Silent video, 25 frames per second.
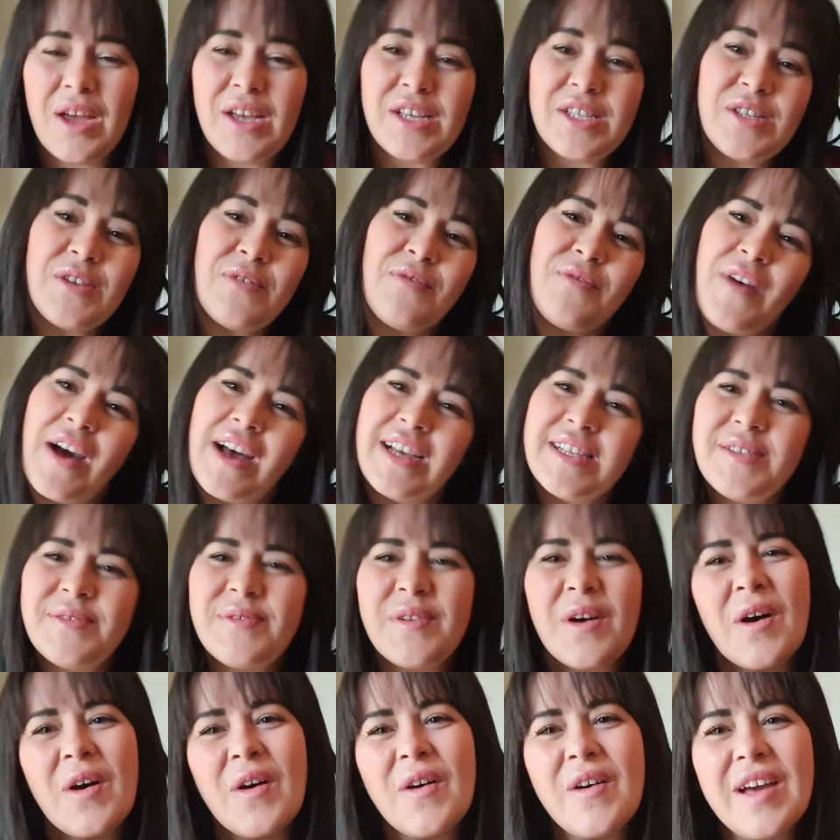So fast
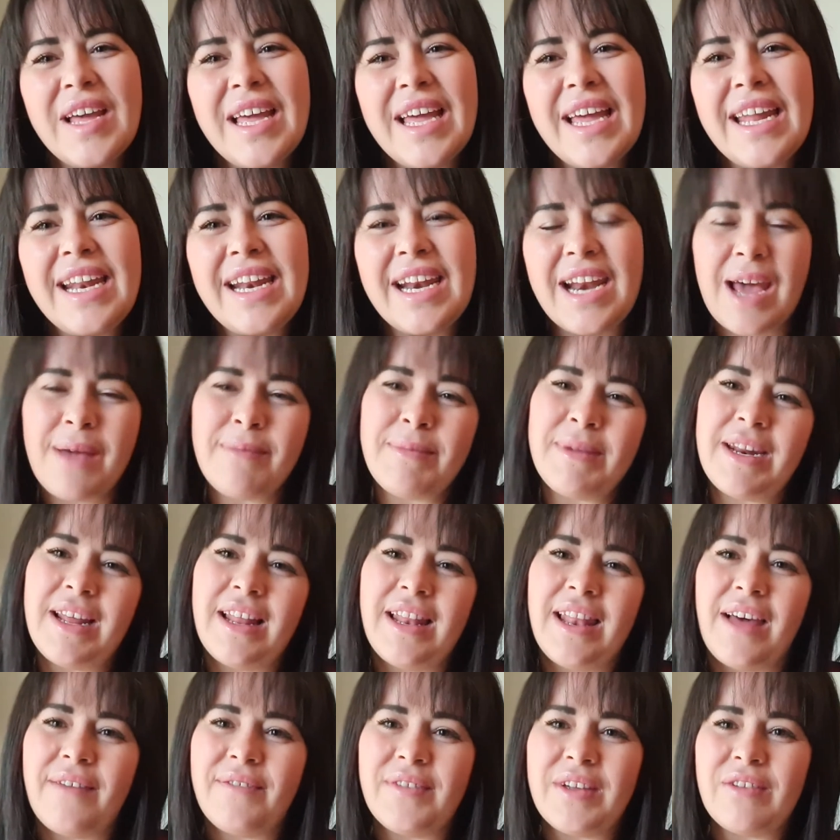forward and I'm in a
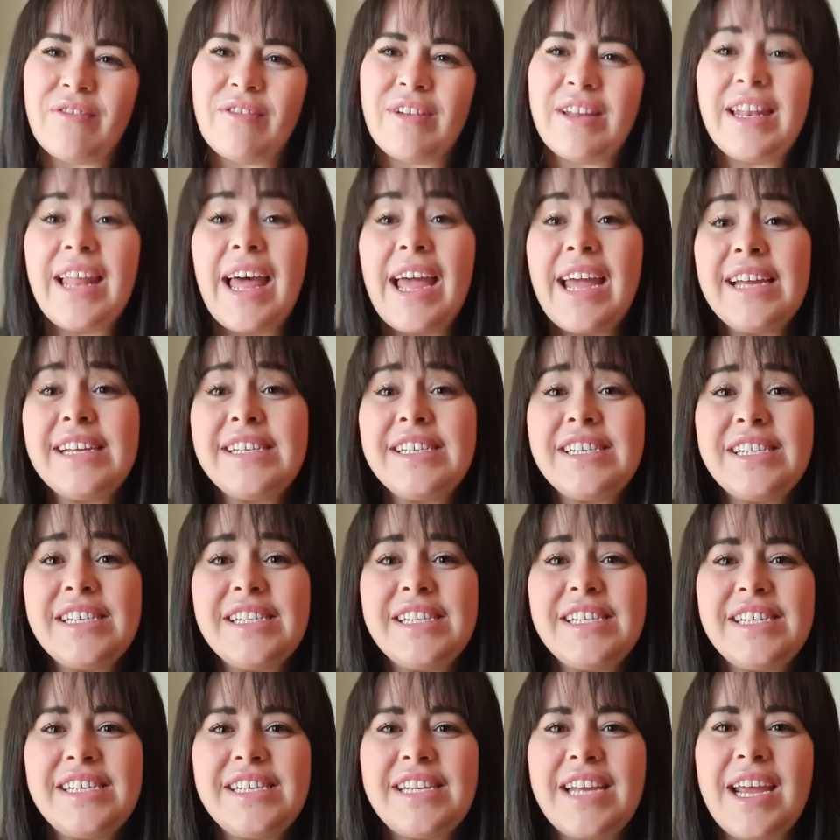loving
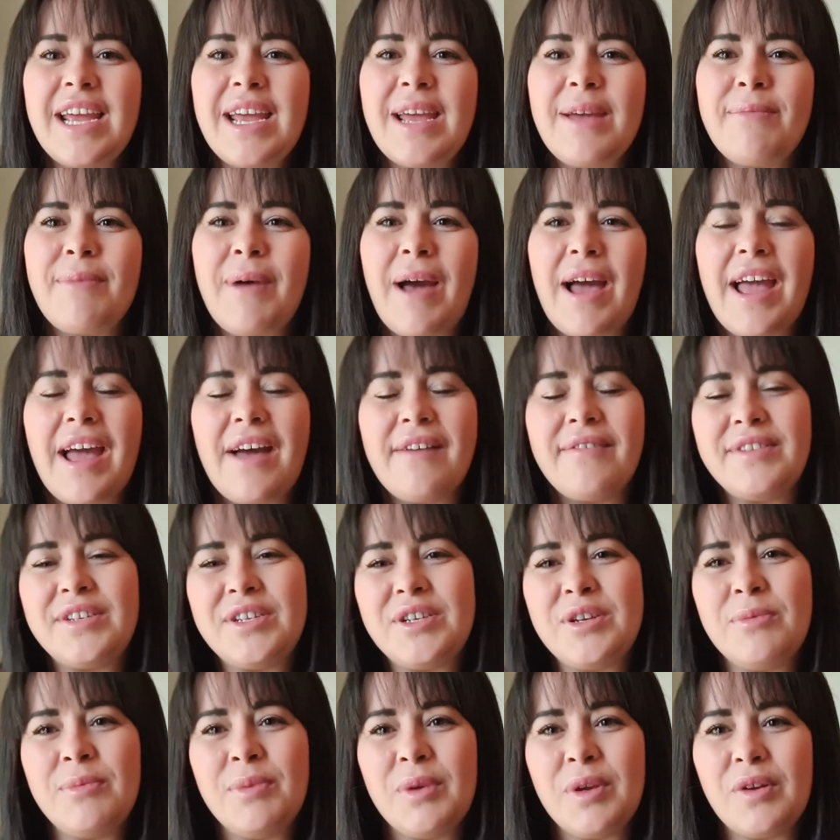relationship. I have
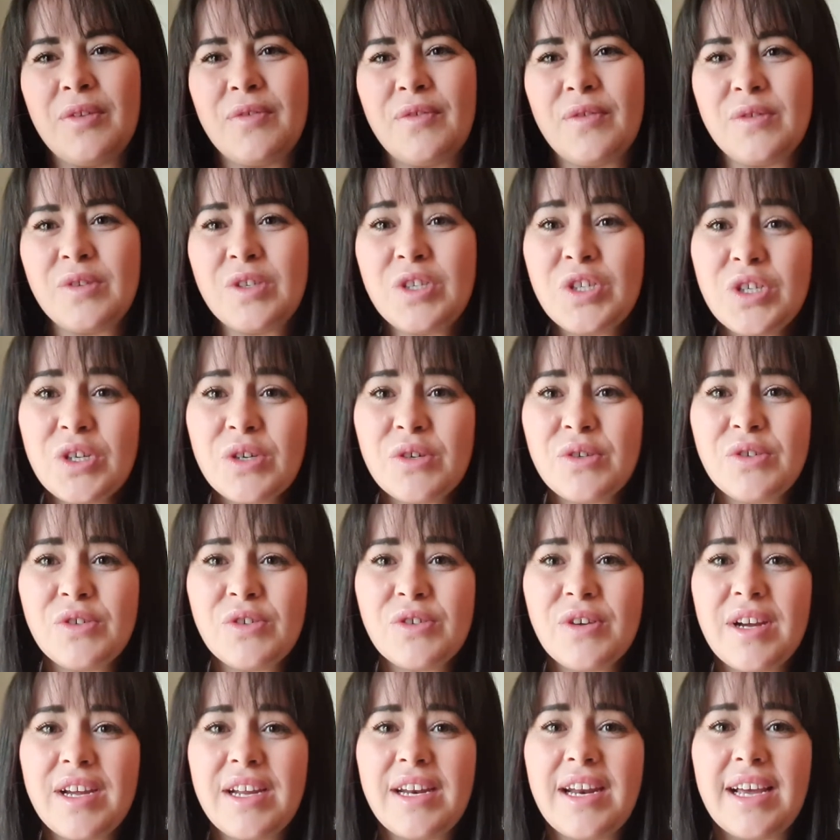two beautiful
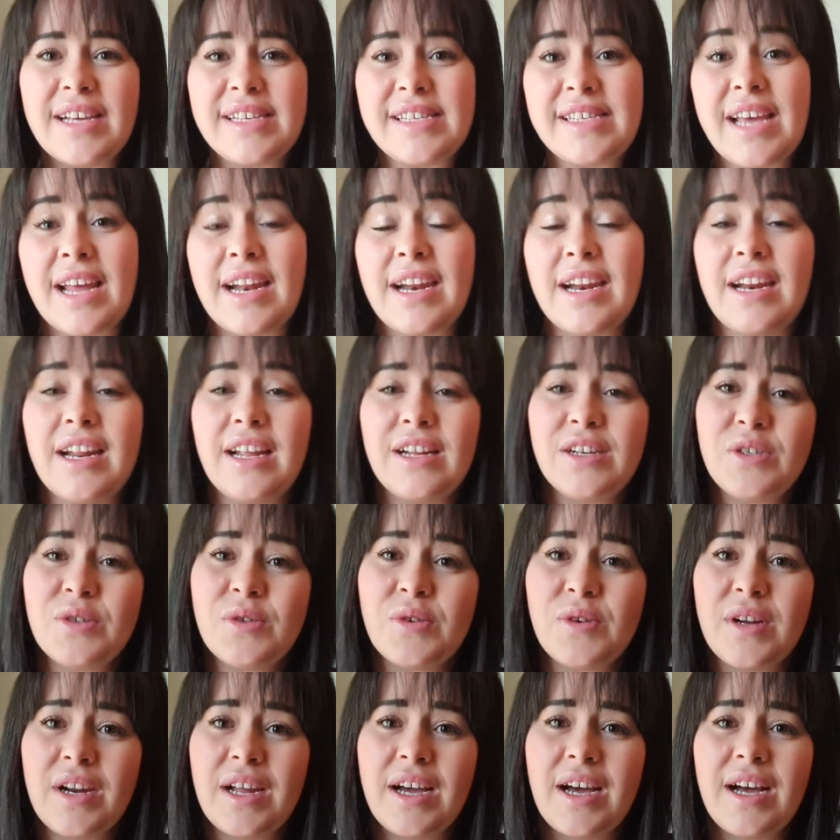children, a son and a
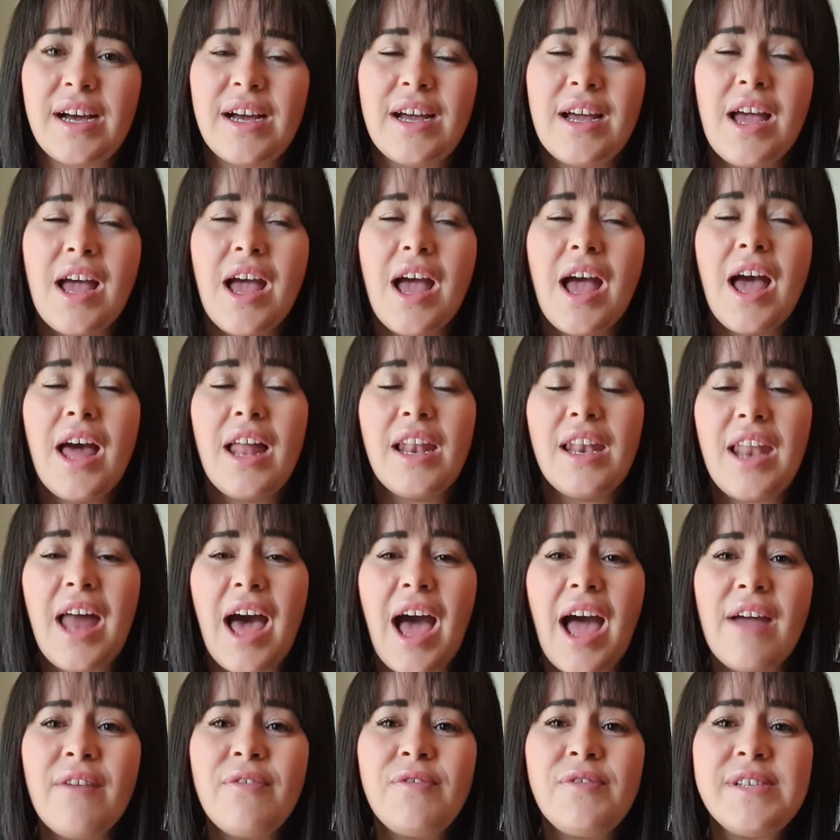daughter.
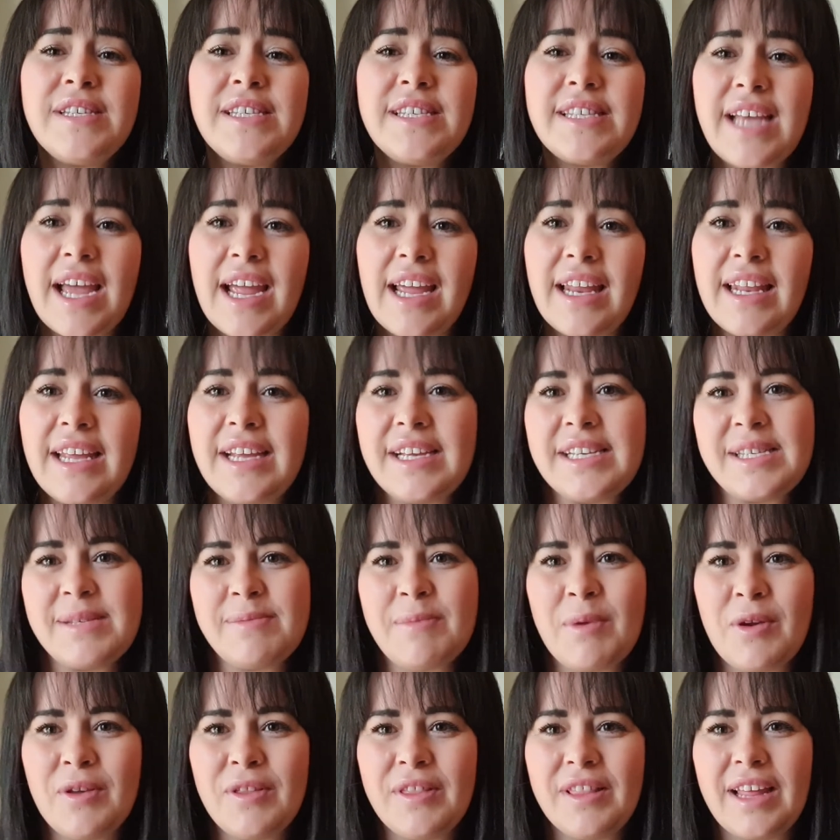Life was sailing
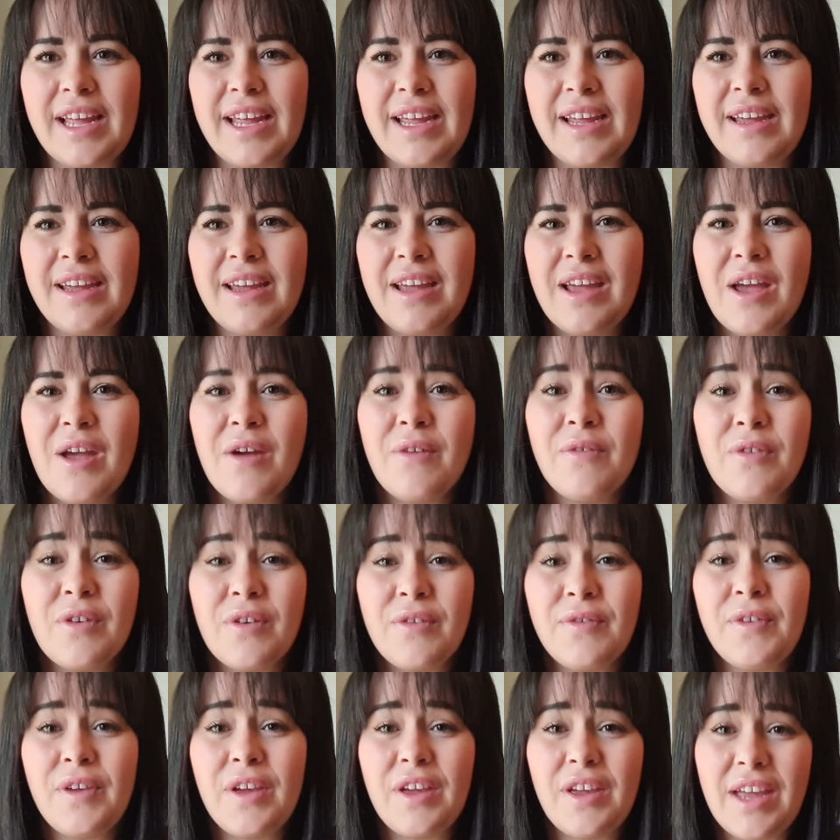smoothly. For
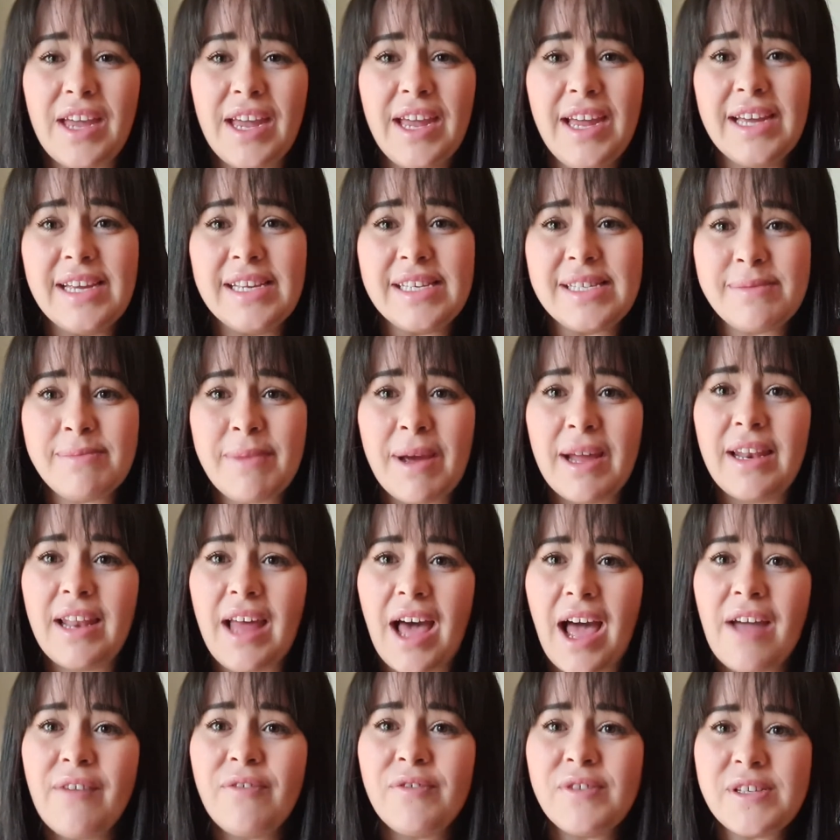a few years, my
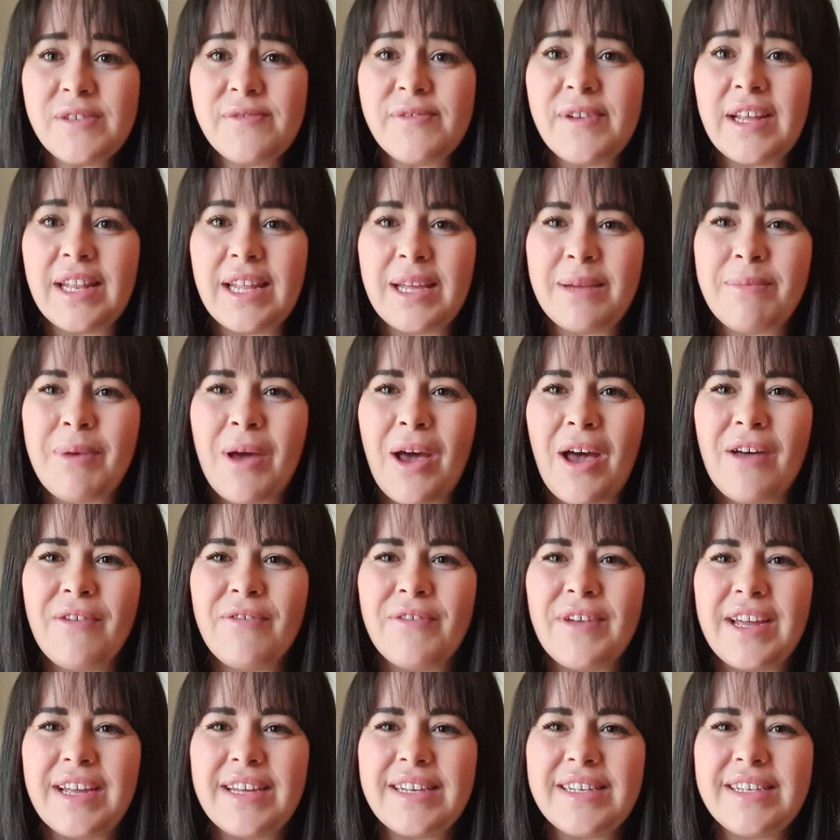life was feeling
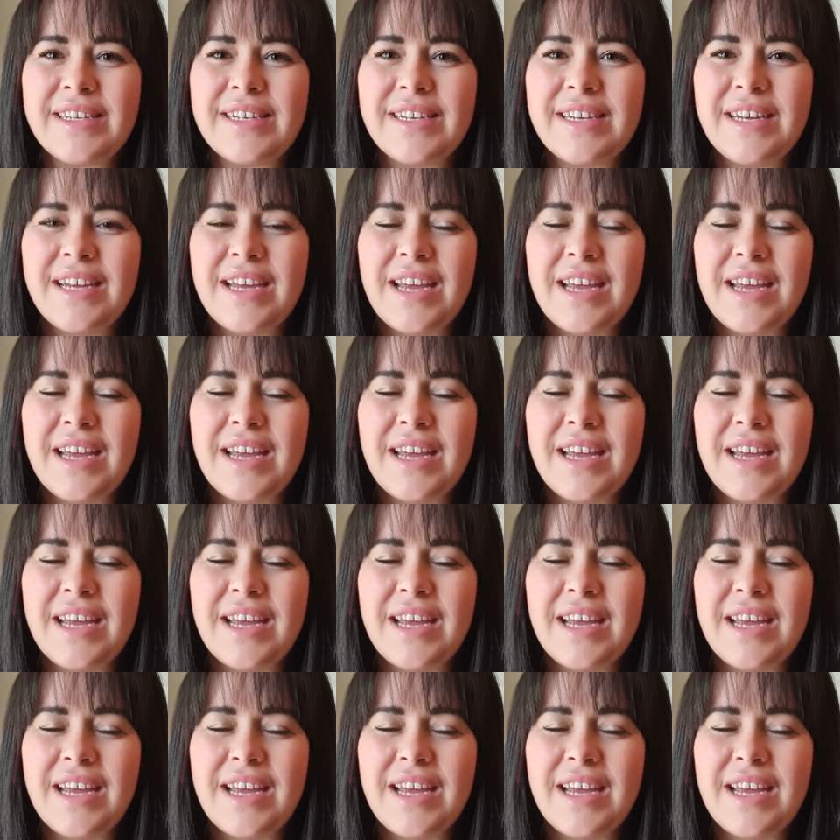perfect.